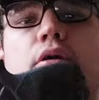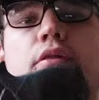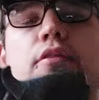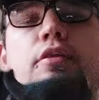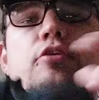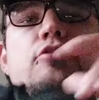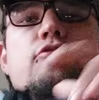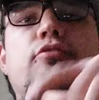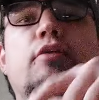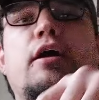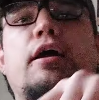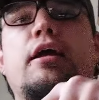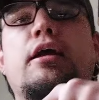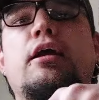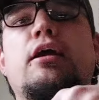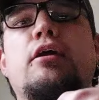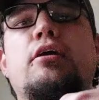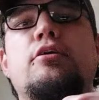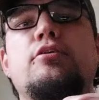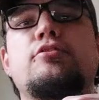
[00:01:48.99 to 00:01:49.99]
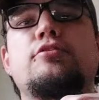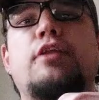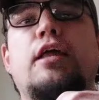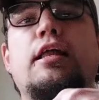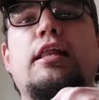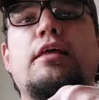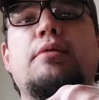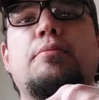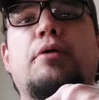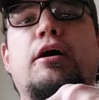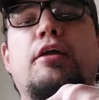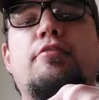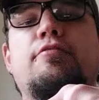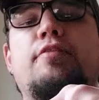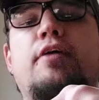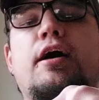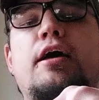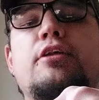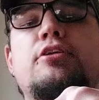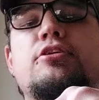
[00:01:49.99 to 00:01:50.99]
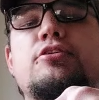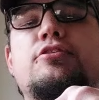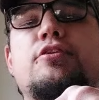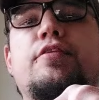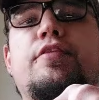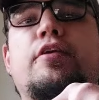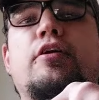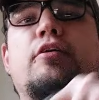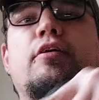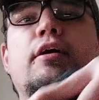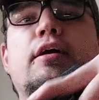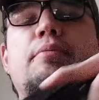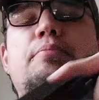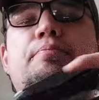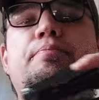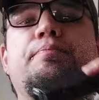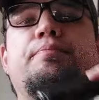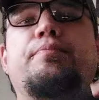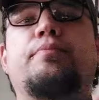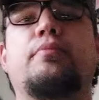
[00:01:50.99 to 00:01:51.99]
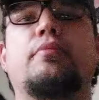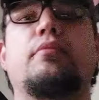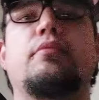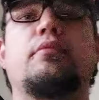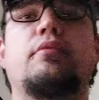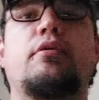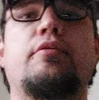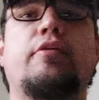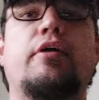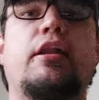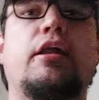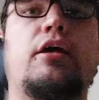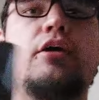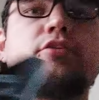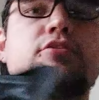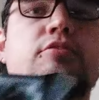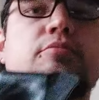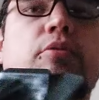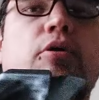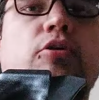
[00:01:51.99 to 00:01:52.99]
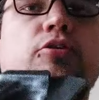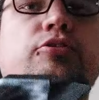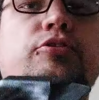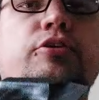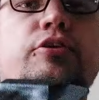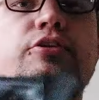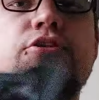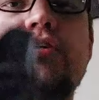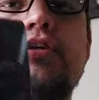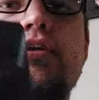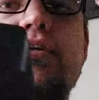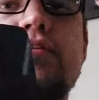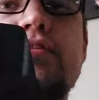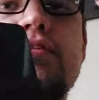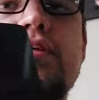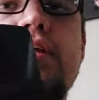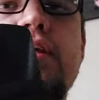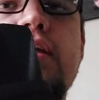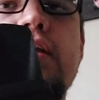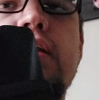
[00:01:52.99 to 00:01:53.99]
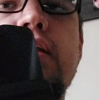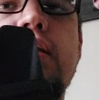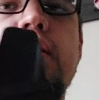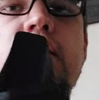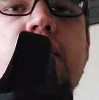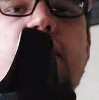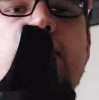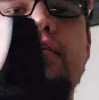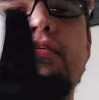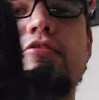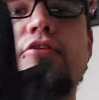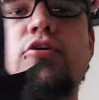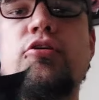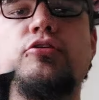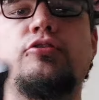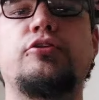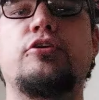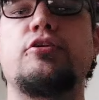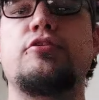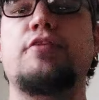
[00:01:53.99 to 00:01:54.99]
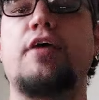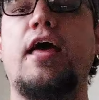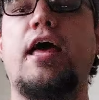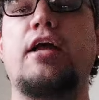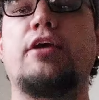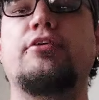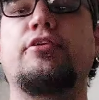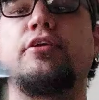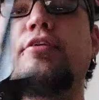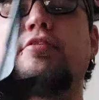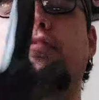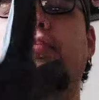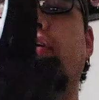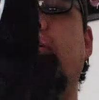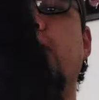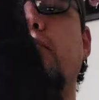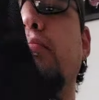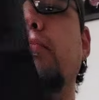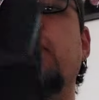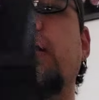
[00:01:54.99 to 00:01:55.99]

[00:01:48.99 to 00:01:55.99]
This right here, slightly modified just in the grip. Got a custom holster, as you can see. This holster is actually from